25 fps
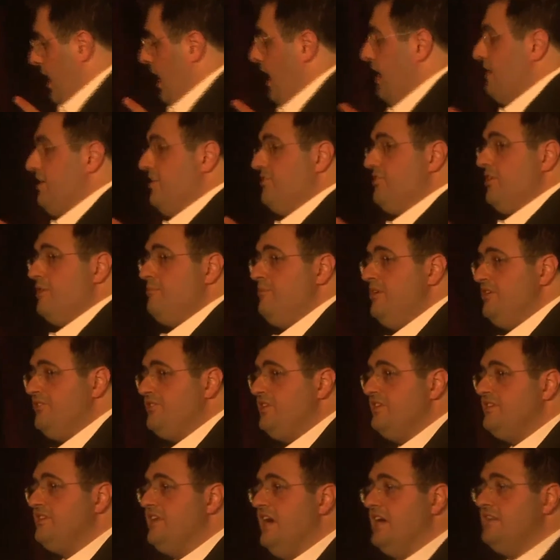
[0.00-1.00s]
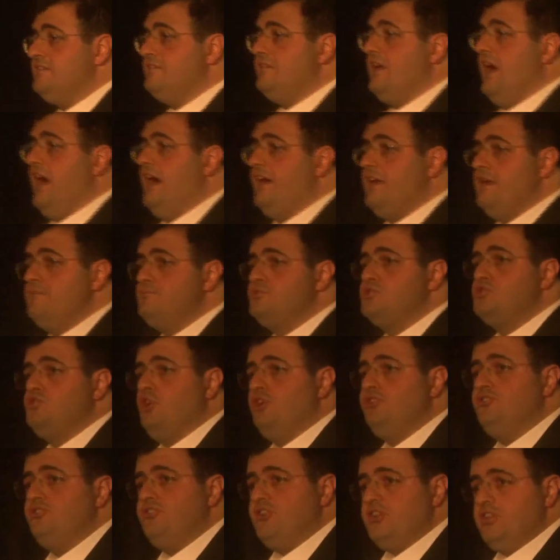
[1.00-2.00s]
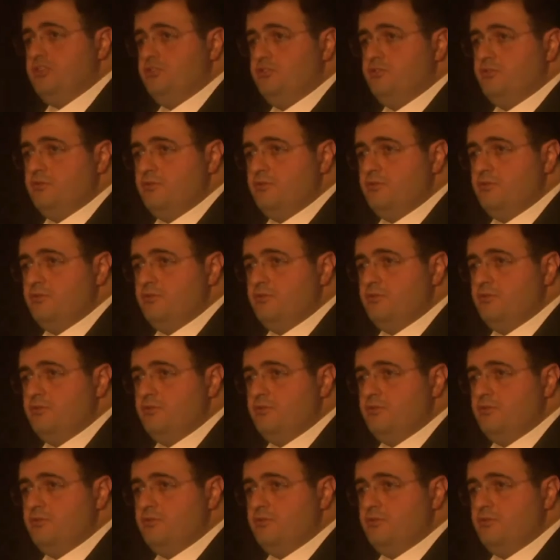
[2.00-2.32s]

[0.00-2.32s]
Another myth is that Arabs don't read.